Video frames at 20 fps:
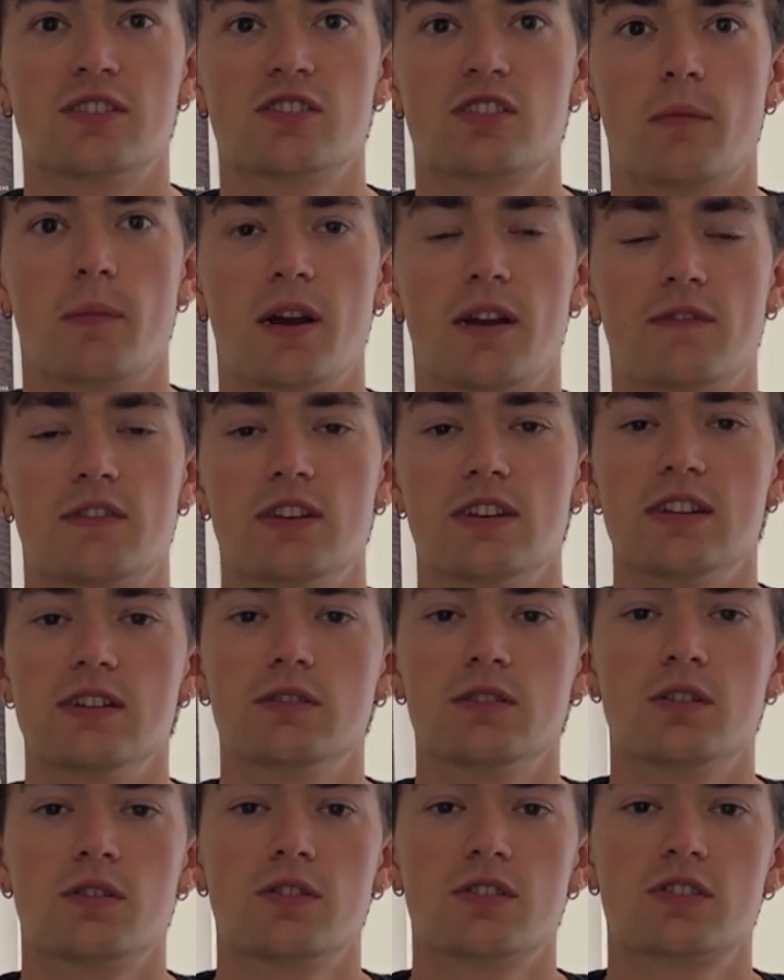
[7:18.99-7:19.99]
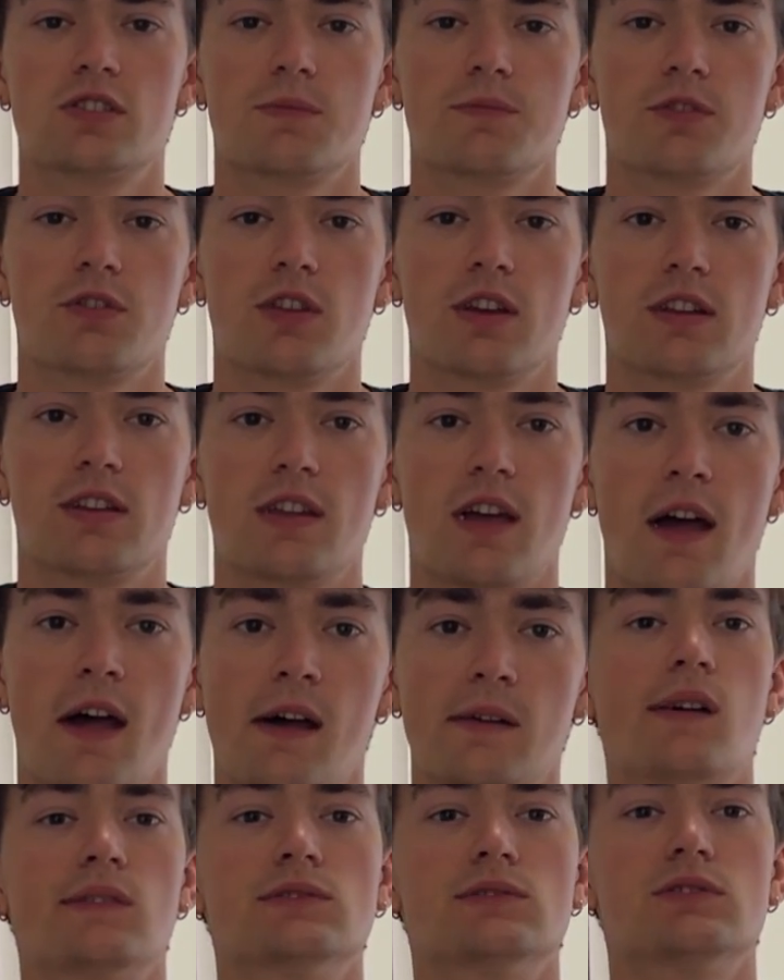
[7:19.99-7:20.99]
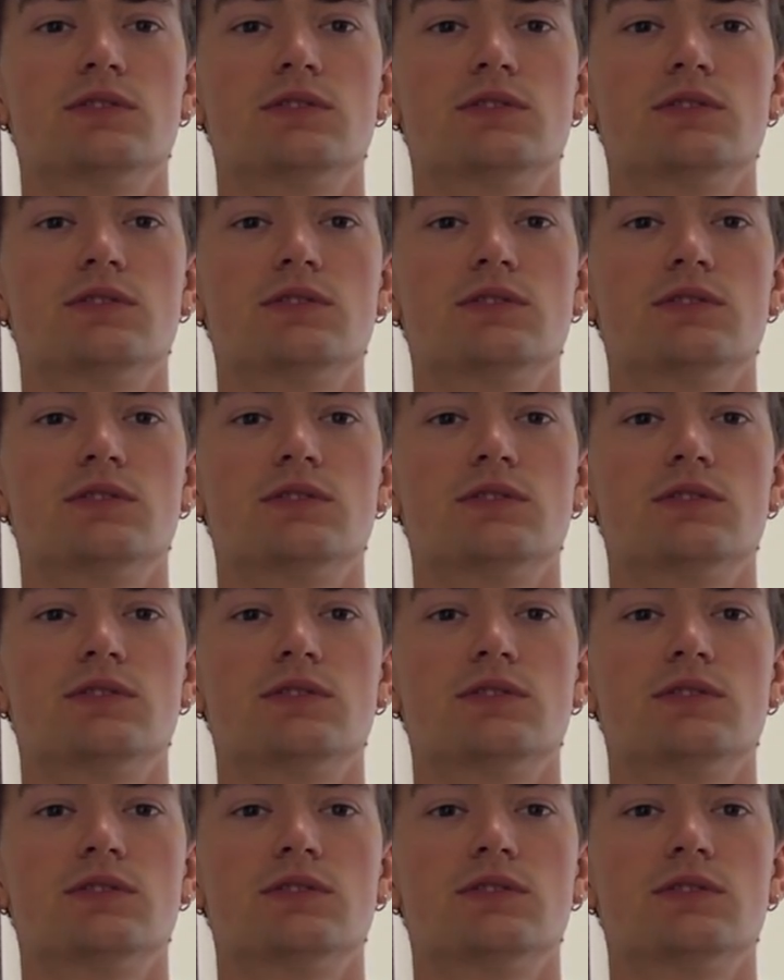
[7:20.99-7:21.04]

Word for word: So I might have to deload or something like that.